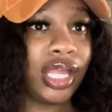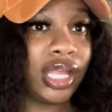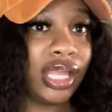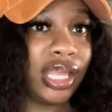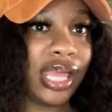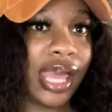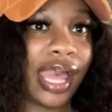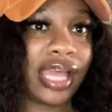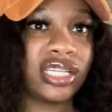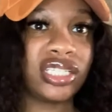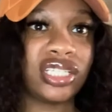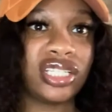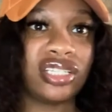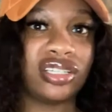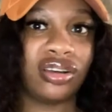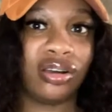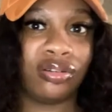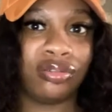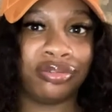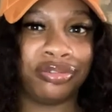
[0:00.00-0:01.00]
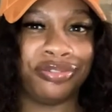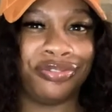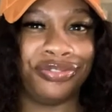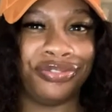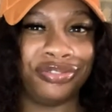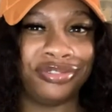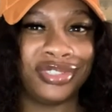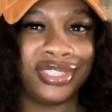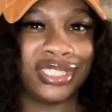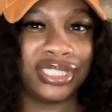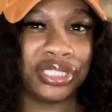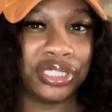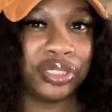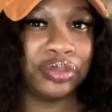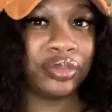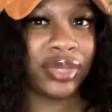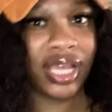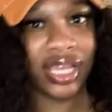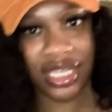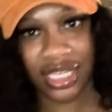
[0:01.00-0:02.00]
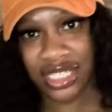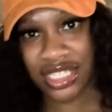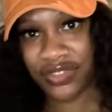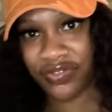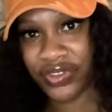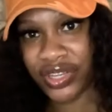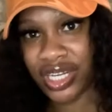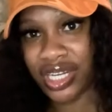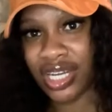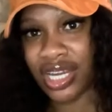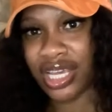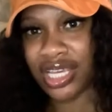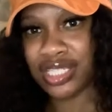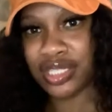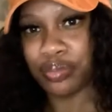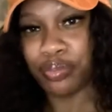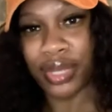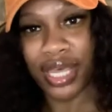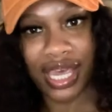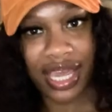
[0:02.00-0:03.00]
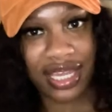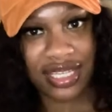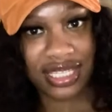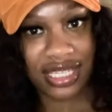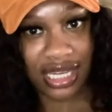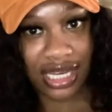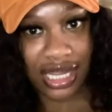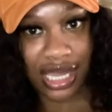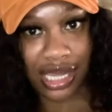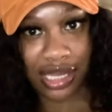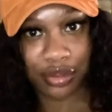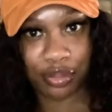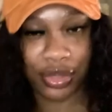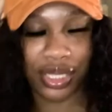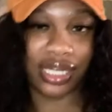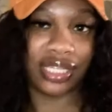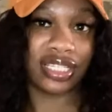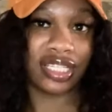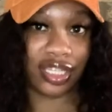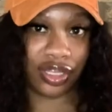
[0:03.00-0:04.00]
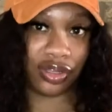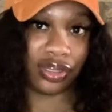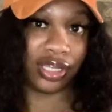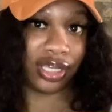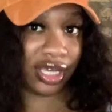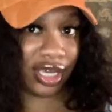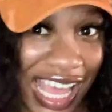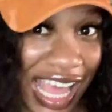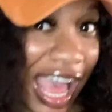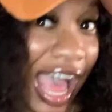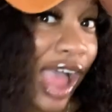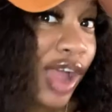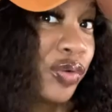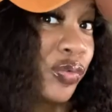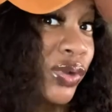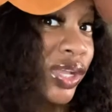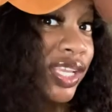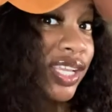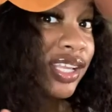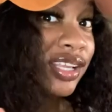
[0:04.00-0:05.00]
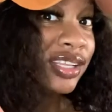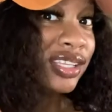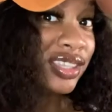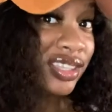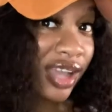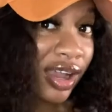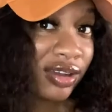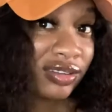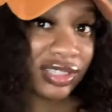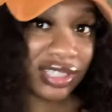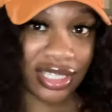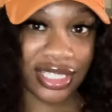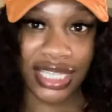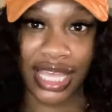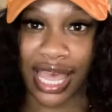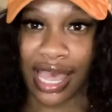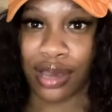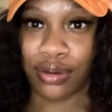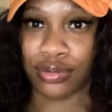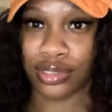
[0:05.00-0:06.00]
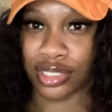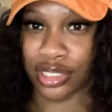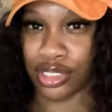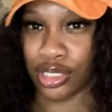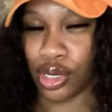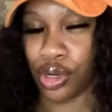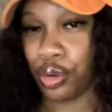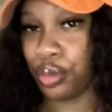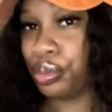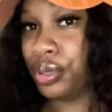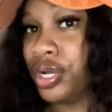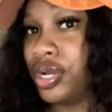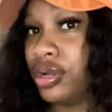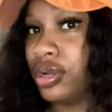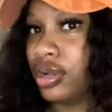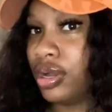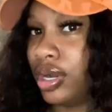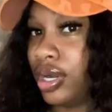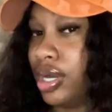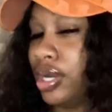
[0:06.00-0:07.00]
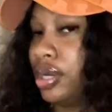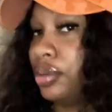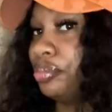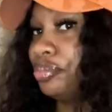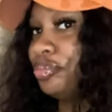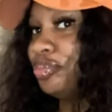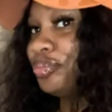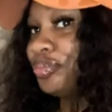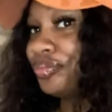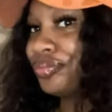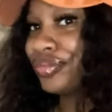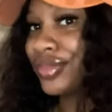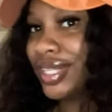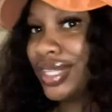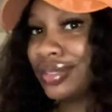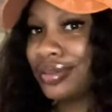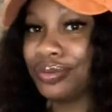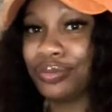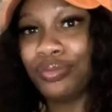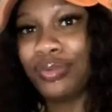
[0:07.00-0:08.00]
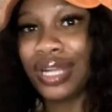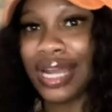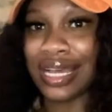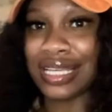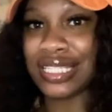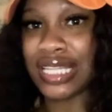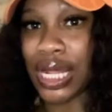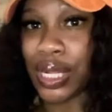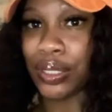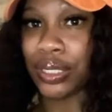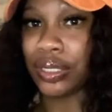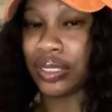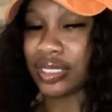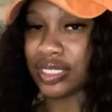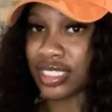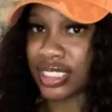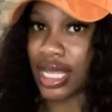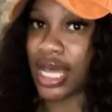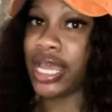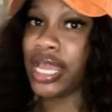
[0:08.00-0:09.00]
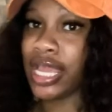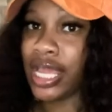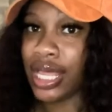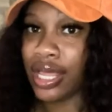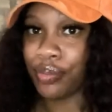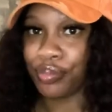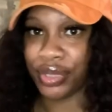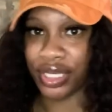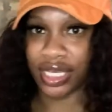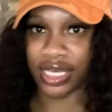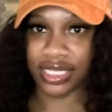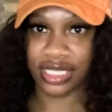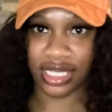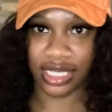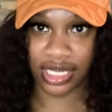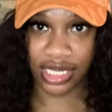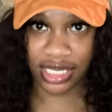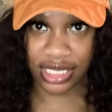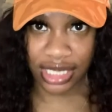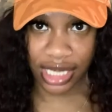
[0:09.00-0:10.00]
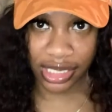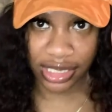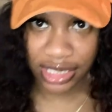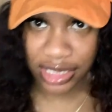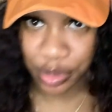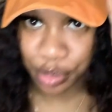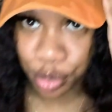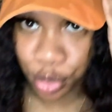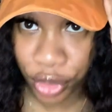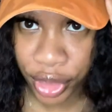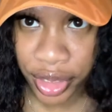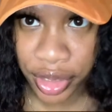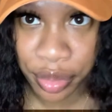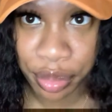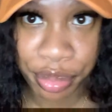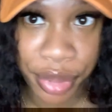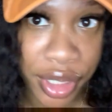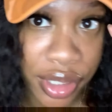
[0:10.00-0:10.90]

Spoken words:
it actually don't seem like it's fitting as bad today, but it still is. I really thought this hat was dope when I saw it on the site, because it is like this burnt